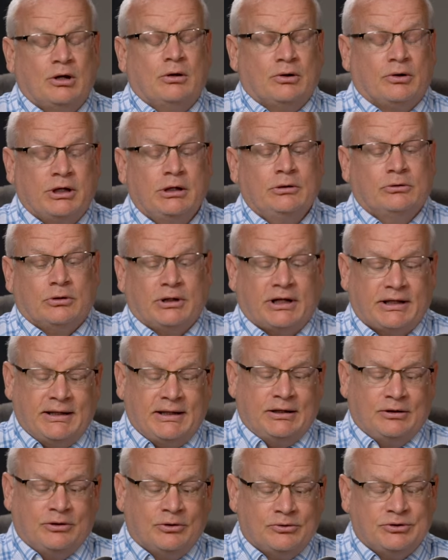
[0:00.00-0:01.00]
okay, Lord, I
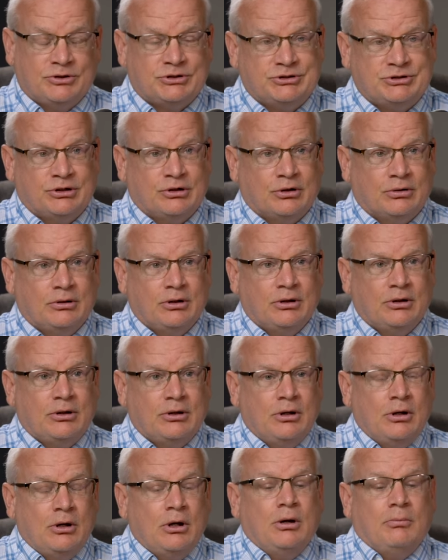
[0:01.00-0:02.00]
can't go this year,
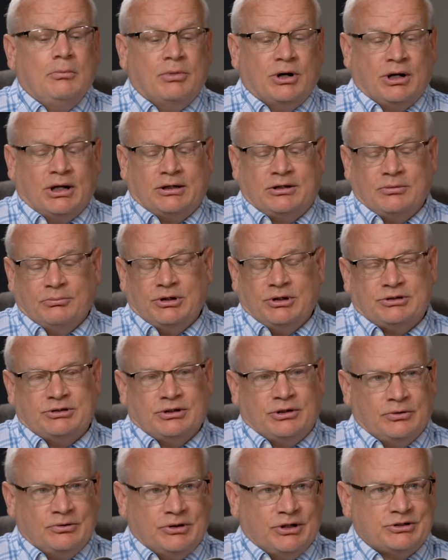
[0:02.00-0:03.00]
but I commit to
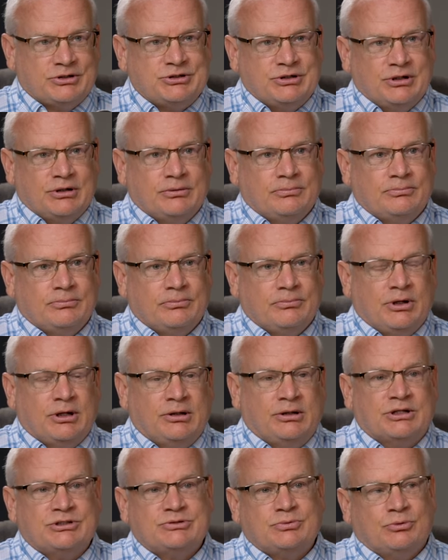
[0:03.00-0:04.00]
go next year. And
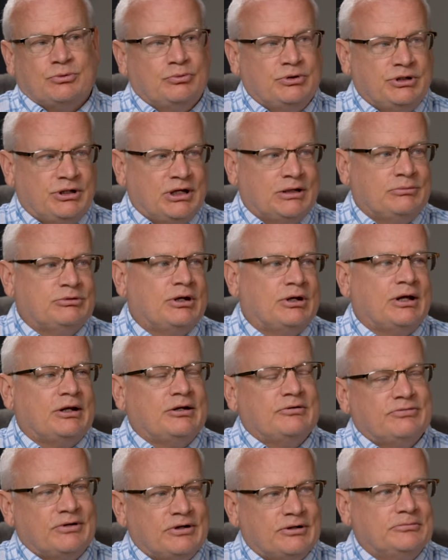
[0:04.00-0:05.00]
that's when we came to
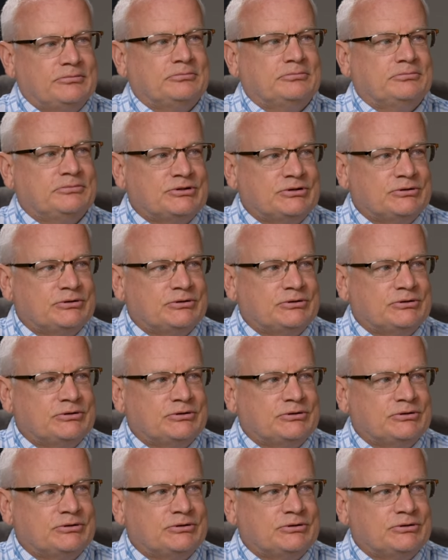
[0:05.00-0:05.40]
ninety-five. So